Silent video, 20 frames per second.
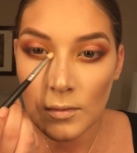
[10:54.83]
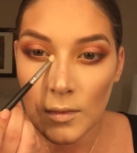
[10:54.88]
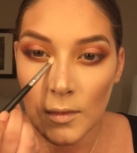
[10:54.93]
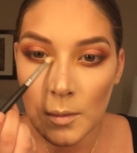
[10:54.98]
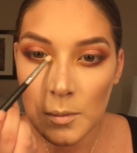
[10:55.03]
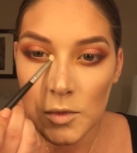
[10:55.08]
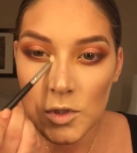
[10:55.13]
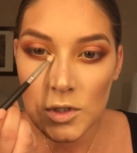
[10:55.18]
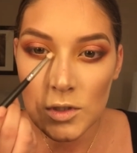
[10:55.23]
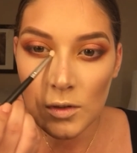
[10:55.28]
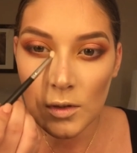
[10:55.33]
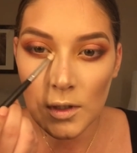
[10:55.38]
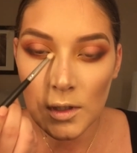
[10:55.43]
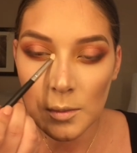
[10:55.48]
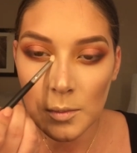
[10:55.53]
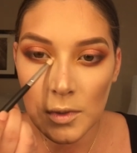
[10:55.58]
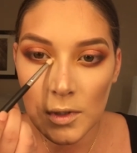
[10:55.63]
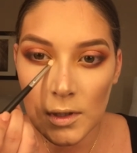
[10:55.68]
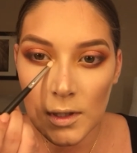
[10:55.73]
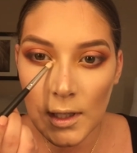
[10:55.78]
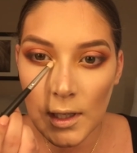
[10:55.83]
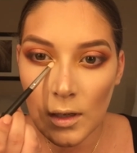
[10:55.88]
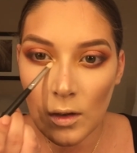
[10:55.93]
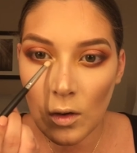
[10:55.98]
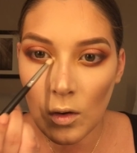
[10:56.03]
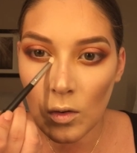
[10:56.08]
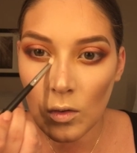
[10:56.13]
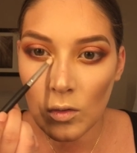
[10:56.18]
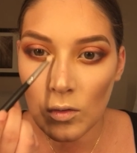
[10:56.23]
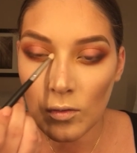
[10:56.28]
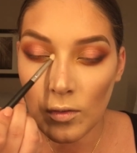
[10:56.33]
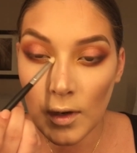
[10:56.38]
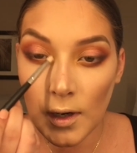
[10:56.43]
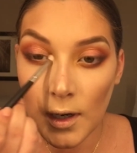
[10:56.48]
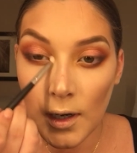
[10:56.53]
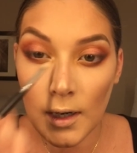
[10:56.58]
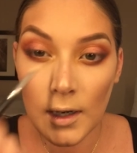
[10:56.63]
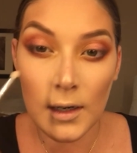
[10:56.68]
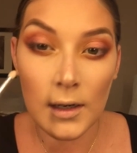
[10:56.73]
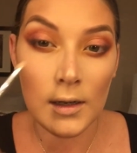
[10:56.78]
I'm just going to put that
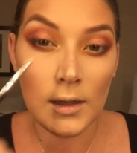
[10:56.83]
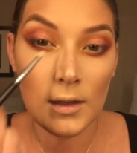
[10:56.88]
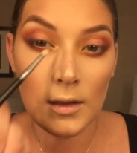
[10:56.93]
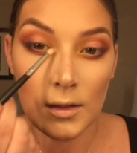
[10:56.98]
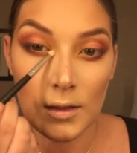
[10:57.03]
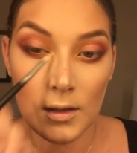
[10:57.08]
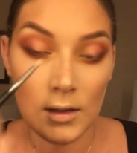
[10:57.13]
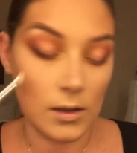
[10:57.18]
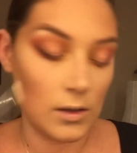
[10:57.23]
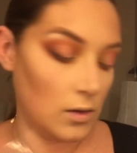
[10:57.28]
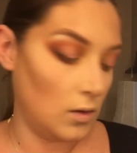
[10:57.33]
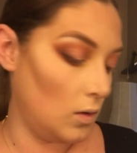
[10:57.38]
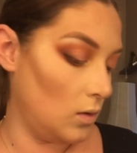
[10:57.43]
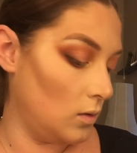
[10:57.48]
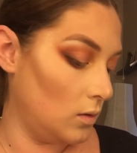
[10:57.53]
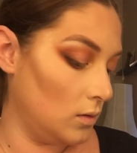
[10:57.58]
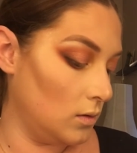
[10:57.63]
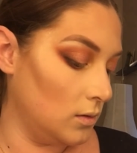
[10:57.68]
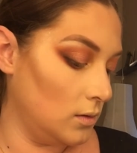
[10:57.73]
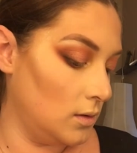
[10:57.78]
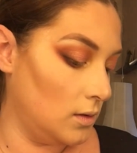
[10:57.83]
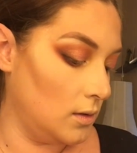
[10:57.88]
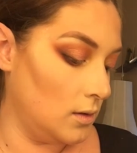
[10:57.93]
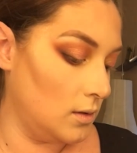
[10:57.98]
over the gold.